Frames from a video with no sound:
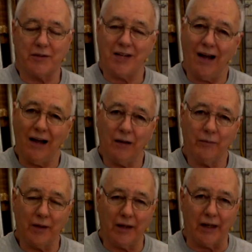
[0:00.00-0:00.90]

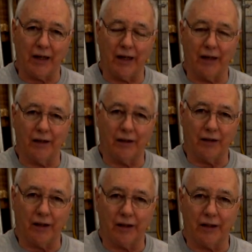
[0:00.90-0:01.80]
Tom,
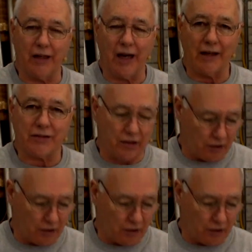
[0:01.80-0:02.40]
and he asked the